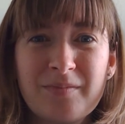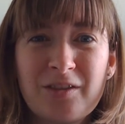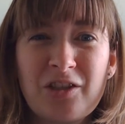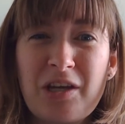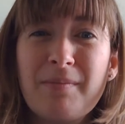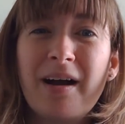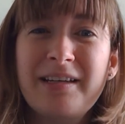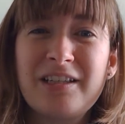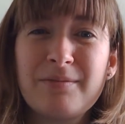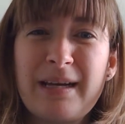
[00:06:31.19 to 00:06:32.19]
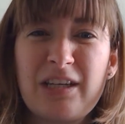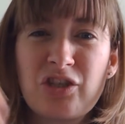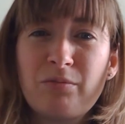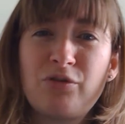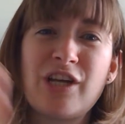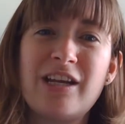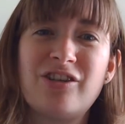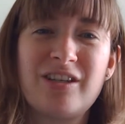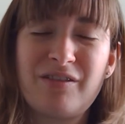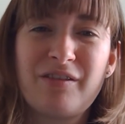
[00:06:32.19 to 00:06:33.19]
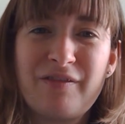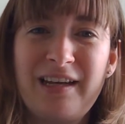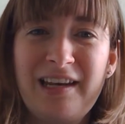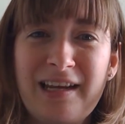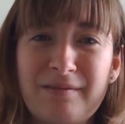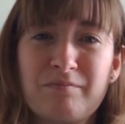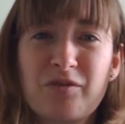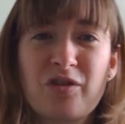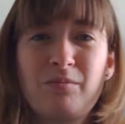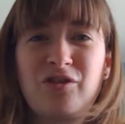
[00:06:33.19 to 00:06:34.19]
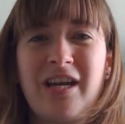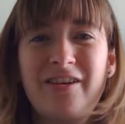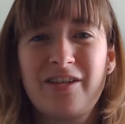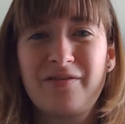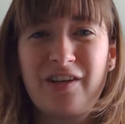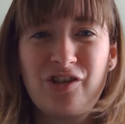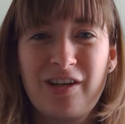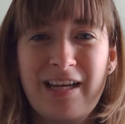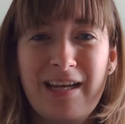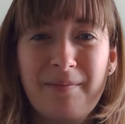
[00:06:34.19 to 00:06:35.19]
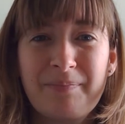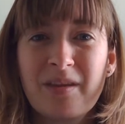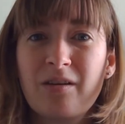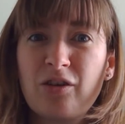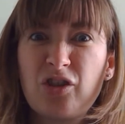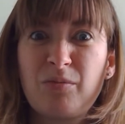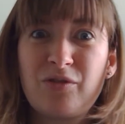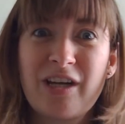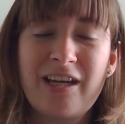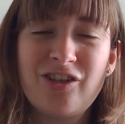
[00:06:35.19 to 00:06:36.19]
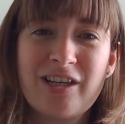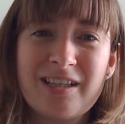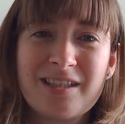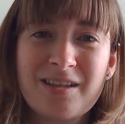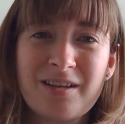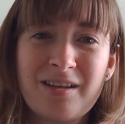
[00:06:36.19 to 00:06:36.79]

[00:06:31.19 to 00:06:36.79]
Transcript: So you might need to make some changes on the feeling, some changes visually, some changes